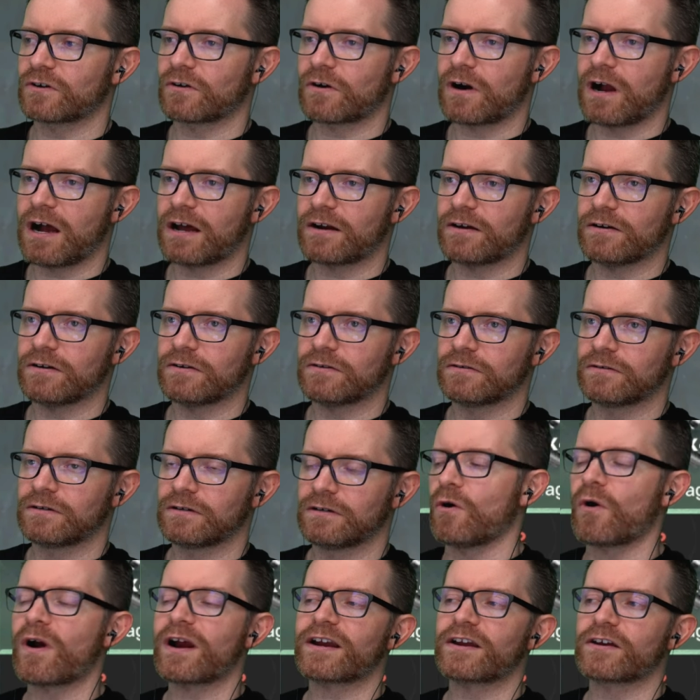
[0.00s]
Grotto,
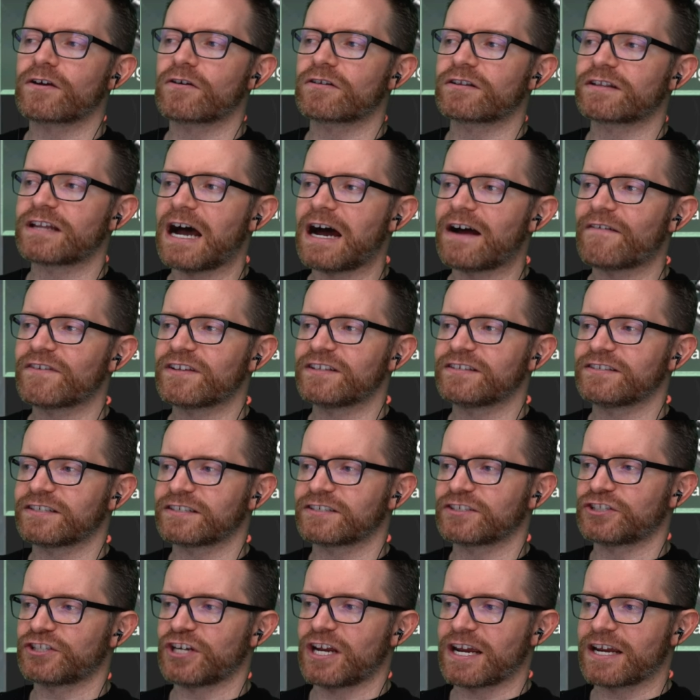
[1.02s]
or I can go to Dominions
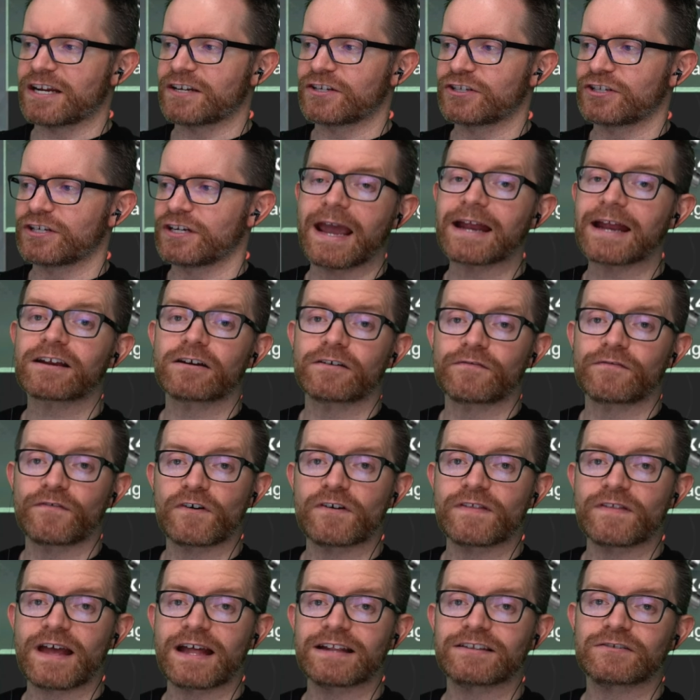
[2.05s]
Exchange and
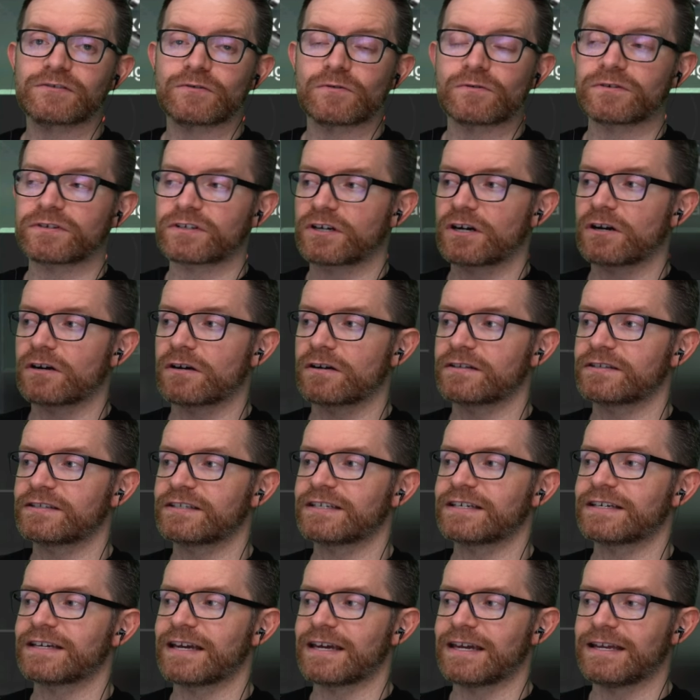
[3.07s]
convert that store's
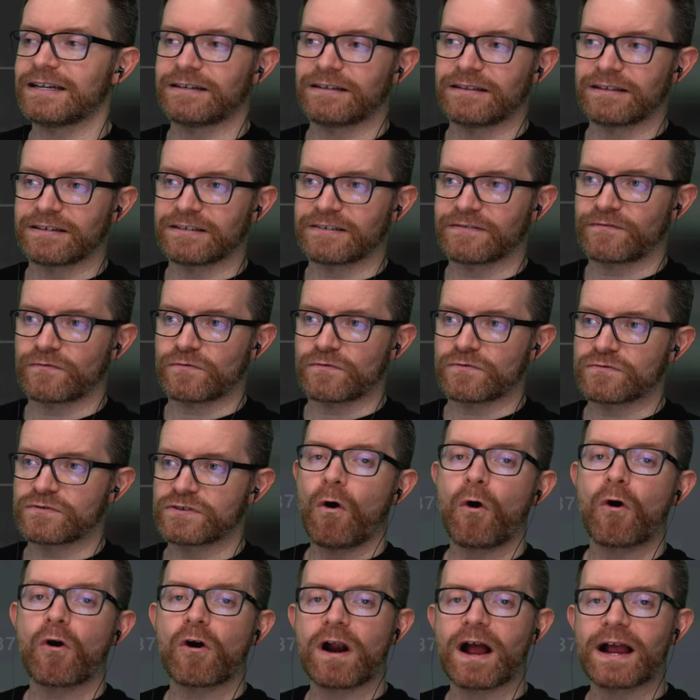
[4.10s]
currency into these fruits,
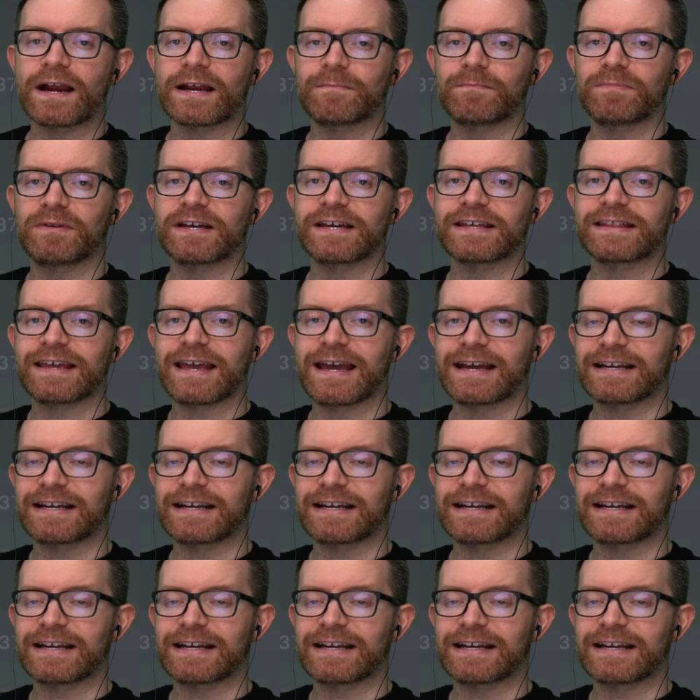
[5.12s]
or I can play the